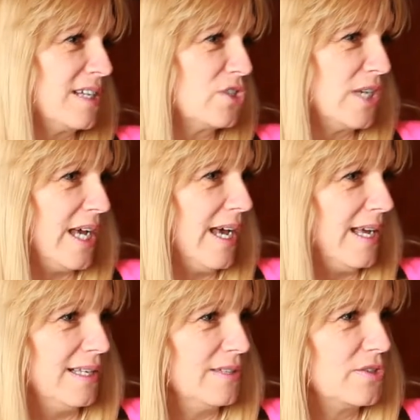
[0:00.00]
that she
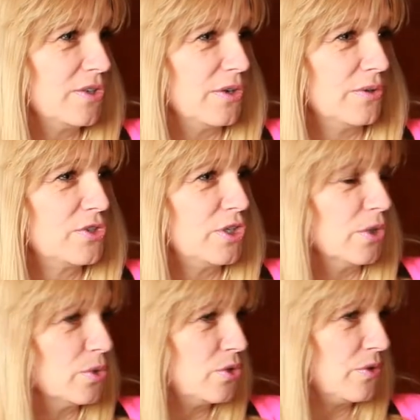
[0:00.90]
has, you know, she
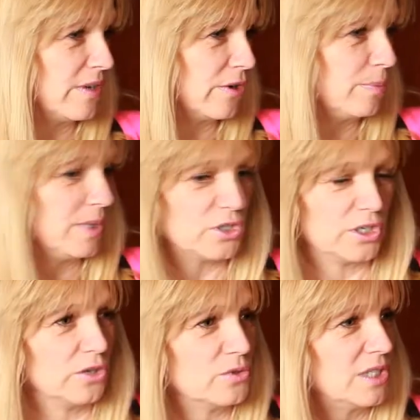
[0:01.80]
goes to therapy, she
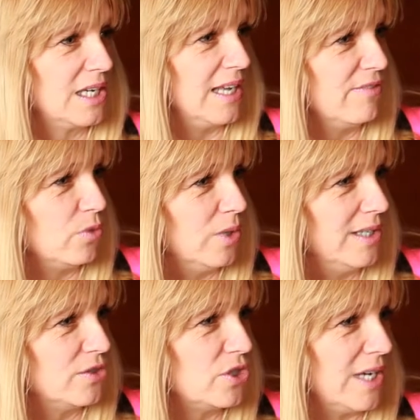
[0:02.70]
goes to
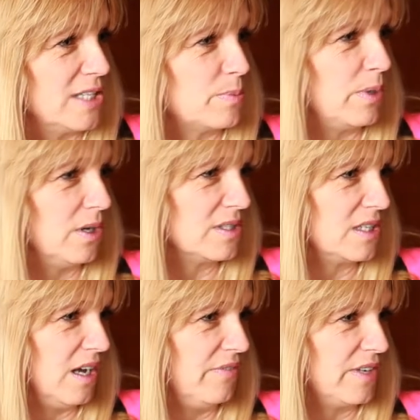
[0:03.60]
clairvoyance, she has past
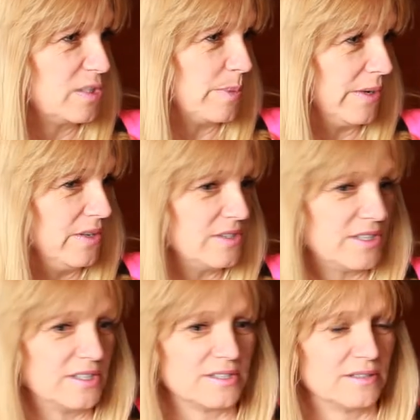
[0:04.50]
life
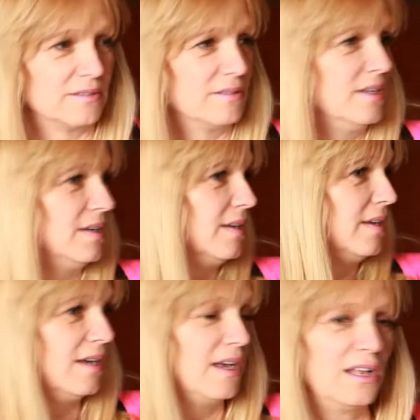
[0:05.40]
experiences and
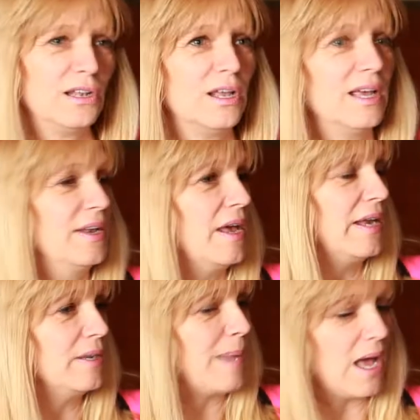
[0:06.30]

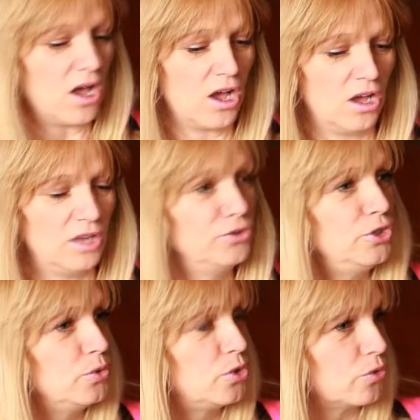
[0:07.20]
about her
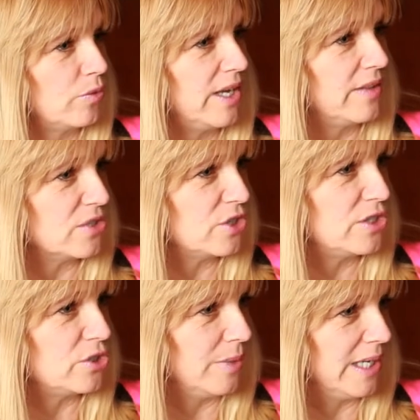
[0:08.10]
new career that
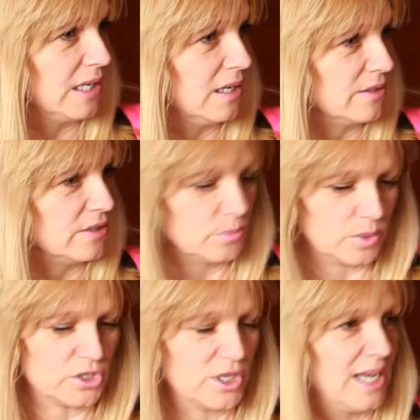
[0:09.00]
she's doing in London,
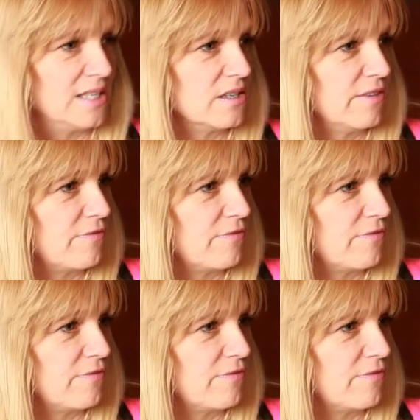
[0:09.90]
where she has her